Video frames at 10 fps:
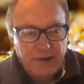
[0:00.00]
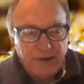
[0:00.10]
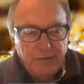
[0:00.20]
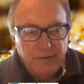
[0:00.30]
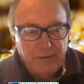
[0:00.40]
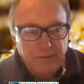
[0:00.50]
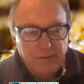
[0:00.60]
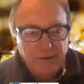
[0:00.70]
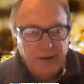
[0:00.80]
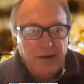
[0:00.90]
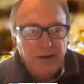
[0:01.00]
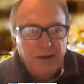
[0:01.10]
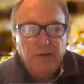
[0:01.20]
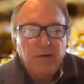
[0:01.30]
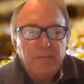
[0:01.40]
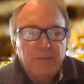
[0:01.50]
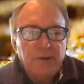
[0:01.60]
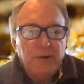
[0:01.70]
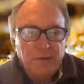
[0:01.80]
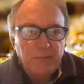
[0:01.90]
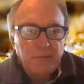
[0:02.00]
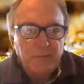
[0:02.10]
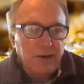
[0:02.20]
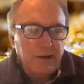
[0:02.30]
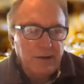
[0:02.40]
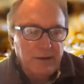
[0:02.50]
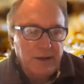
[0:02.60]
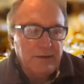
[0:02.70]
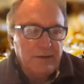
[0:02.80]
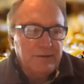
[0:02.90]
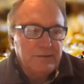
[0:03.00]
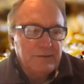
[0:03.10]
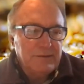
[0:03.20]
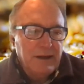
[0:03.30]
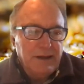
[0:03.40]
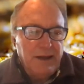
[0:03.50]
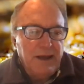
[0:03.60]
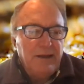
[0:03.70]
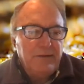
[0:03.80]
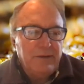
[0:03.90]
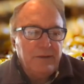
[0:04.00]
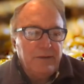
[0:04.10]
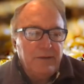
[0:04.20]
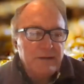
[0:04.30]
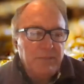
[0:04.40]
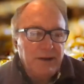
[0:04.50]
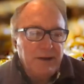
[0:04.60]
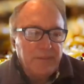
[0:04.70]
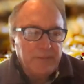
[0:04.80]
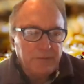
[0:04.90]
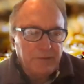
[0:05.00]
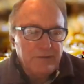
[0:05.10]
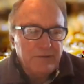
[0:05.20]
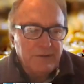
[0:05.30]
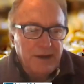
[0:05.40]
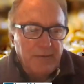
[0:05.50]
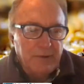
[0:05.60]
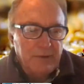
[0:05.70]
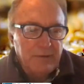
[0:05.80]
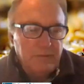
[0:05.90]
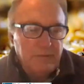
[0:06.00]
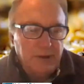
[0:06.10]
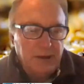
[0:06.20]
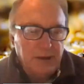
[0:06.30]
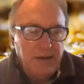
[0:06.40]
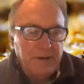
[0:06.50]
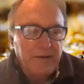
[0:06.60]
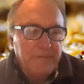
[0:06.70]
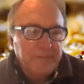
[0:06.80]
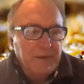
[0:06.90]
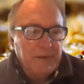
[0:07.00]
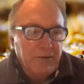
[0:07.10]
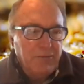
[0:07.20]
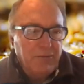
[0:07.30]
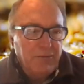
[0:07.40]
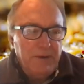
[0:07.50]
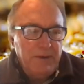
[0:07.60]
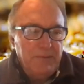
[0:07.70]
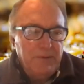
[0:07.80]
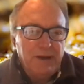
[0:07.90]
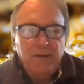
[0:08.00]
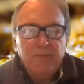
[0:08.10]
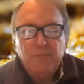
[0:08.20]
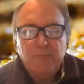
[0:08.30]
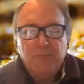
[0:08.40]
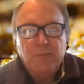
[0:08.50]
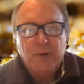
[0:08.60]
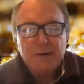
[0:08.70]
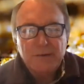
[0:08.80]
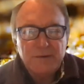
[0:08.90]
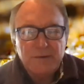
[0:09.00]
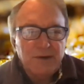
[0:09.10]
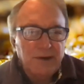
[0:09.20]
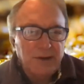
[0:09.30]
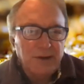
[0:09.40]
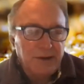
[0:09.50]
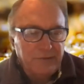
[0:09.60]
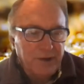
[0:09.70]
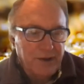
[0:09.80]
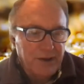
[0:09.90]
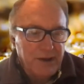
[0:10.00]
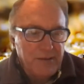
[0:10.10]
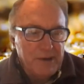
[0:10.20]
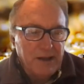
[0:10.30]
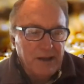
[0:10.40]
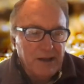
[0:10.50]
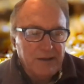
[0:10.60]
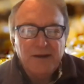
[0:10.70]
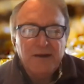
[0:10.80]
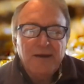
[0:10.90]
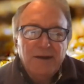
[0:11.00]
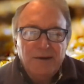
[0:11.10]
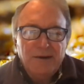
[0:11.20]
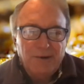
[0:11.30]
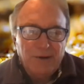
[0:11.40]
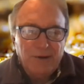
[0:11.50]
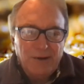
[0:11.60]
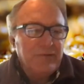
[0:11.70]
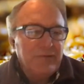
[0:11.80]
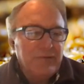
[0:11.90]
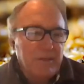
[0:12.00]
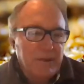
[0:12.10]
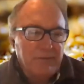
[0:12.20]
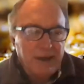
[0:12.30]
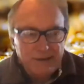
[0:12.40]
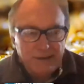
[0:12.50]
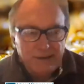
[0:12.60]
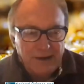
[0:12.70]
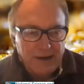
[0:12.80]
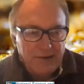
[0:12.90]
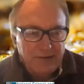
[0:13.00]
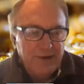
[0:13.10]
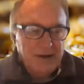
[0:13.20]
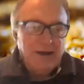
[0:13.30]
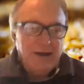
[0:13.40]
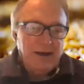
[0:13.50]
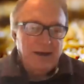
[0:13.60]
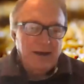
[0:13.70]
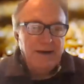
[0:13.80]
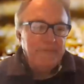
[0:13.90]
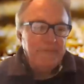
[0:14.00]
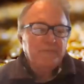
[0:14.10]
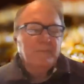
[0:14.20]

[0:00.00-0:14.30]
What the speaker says: in Europe and North America that there's been an upsurge in amateur beekeeping, where people keep 1 or 2 colonies on their balcony or something of that kind. And